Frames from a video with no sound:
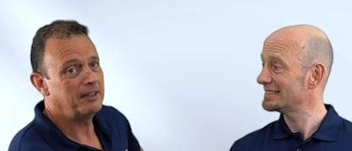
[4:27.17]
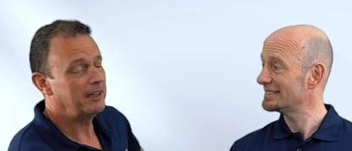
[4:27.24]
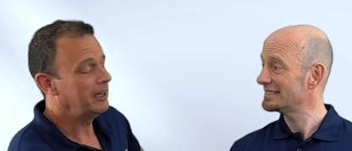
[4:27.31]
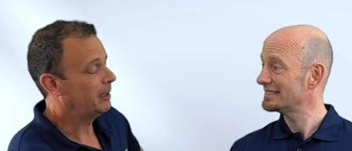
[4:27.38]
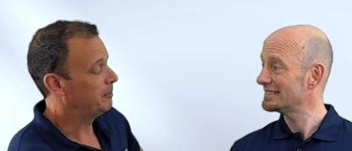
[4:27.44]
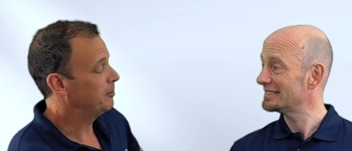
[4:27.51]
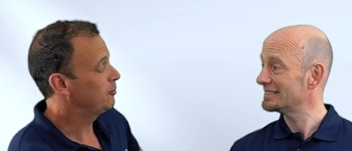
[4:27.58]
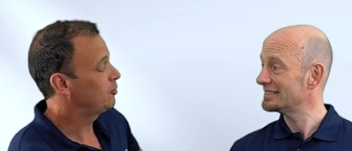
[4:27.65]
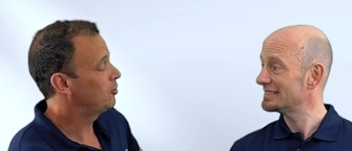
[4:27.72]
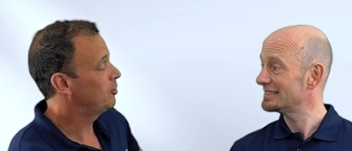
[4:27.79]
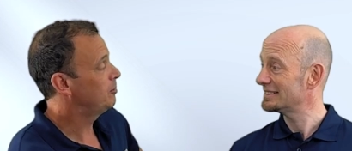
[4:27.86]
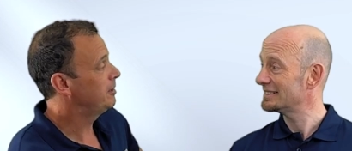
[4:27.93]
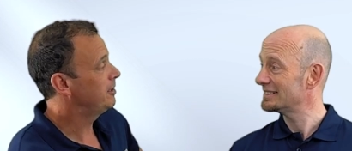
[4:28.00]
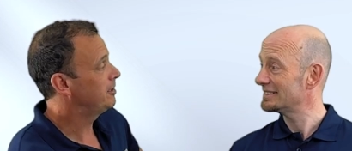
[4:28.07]
Speaker 1: I'm not sure
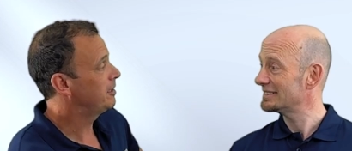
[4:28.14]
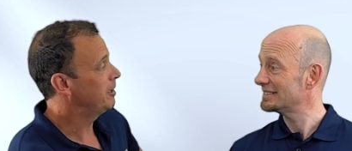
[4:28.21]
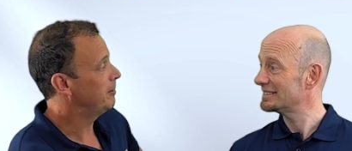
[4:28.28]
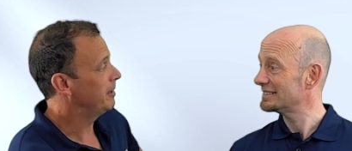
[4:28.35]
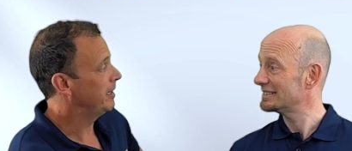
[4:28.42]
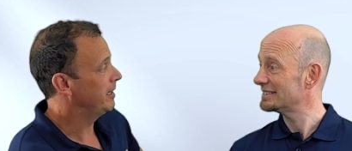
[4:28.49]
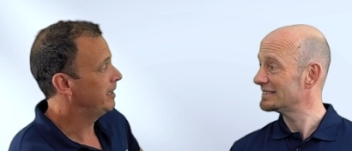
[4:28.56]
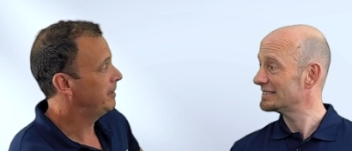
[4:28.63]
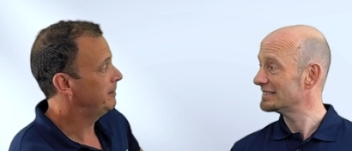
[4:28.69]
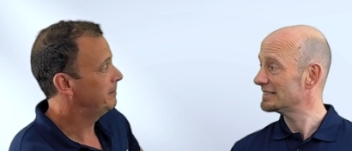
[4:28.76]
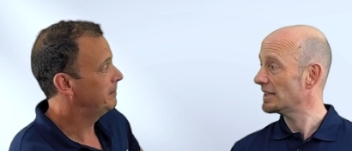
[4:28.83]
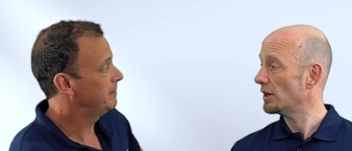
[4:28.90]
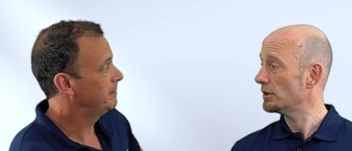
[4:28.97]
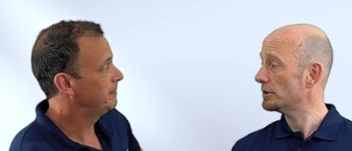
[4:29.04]
we need to go there yet.
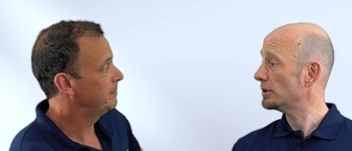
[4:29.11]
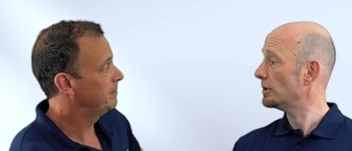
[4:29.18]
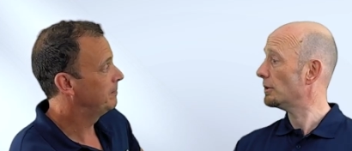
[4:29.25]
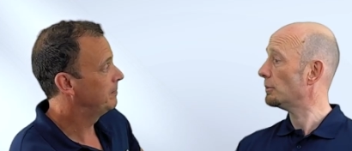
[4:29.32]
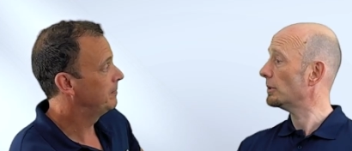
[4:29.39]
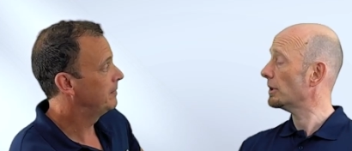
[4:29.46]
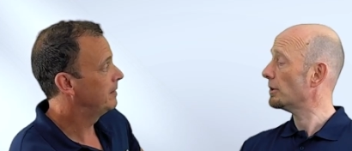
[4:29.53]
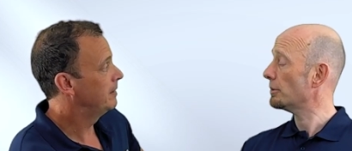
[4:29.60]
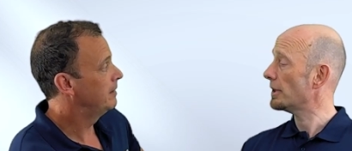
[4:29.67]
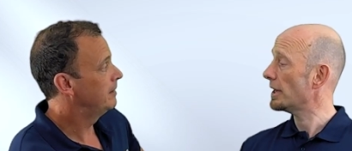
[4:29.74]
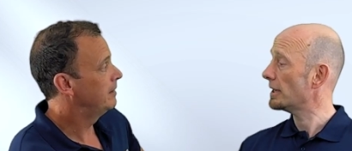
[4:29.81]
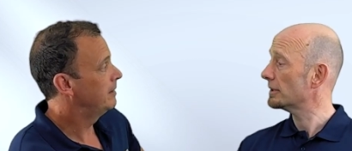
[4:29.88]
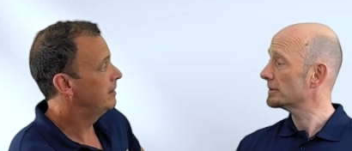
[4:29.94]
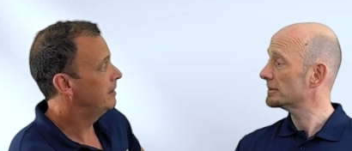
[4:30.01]
Speaker 2: Oh, do you not want to go
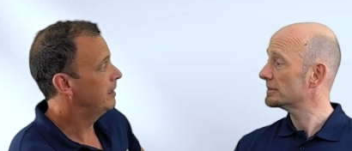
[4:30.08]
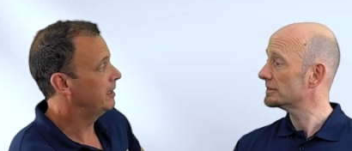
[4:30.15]
there? I